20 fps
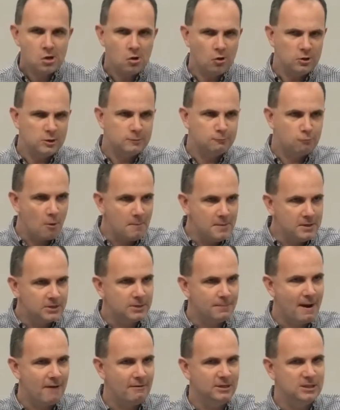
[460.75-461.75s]
God has promised
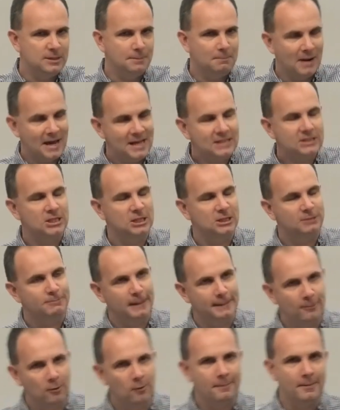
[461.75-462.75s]
apparently to bless his
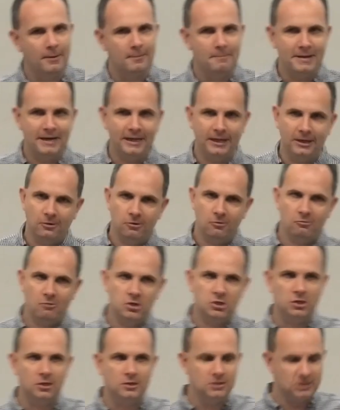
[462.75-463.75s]
people, but many
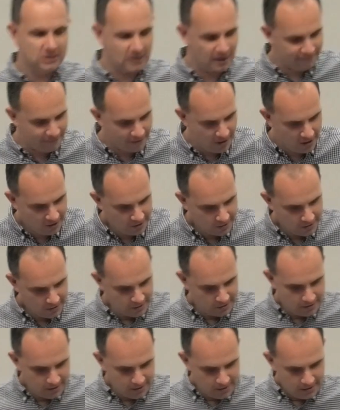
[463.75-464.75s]
Christians suffer.
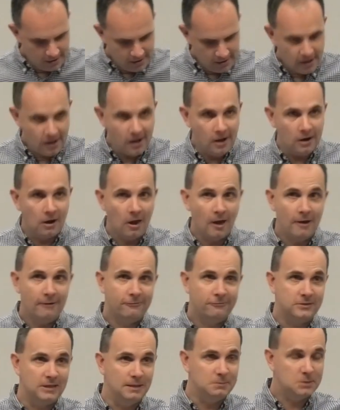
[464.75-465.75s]

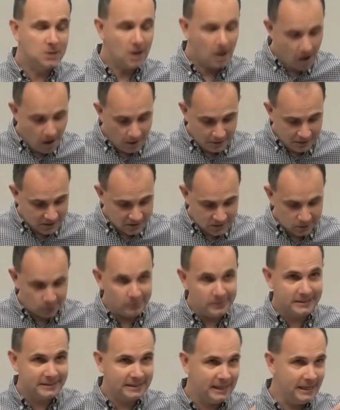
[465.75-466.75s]
Life seems hard. It doesn't
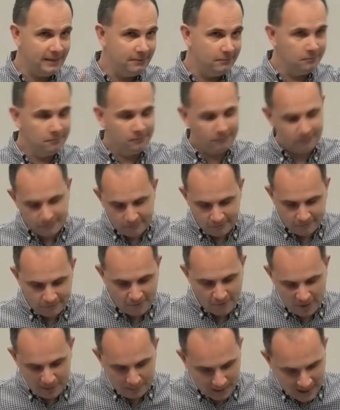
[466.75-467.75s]
always seem
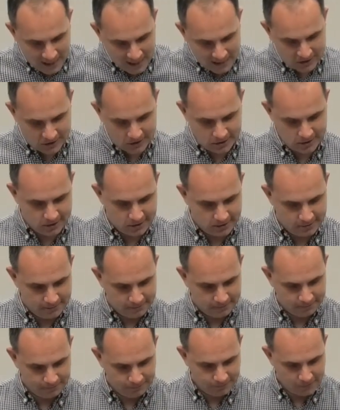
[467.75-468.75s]
very blessed.
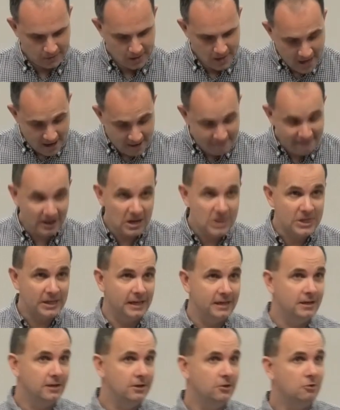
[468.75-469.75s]
If anything,
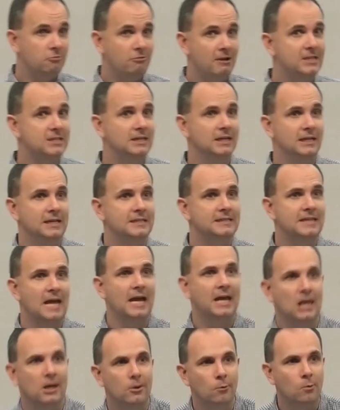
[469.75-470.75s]
in an increasingly
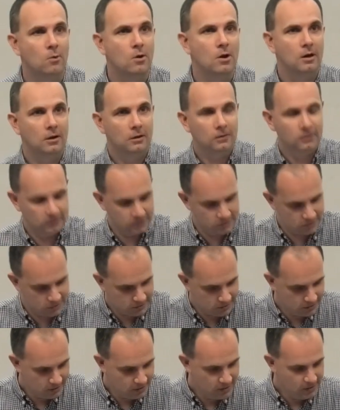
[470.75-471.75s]
secular world,
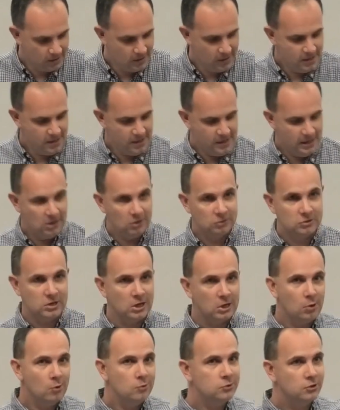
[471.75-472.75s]
it looks
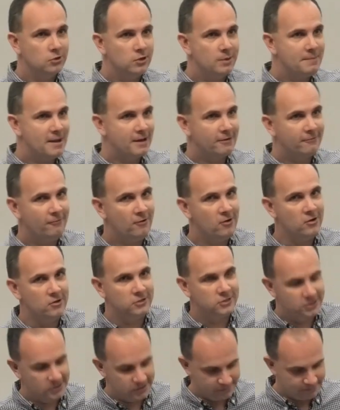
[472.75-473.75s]
like God's on the back foot.
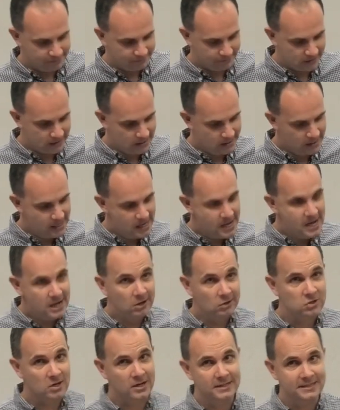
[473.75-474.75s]
It
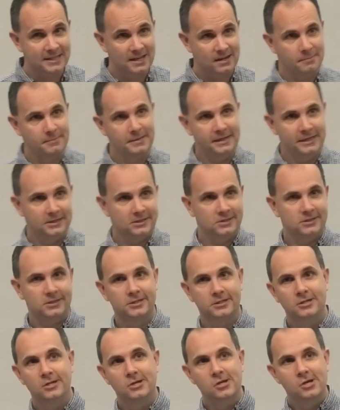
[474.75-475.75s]
looks like his
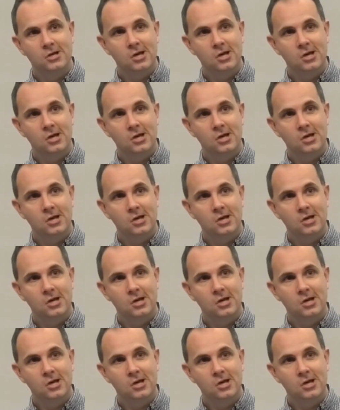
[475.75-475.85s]
enemies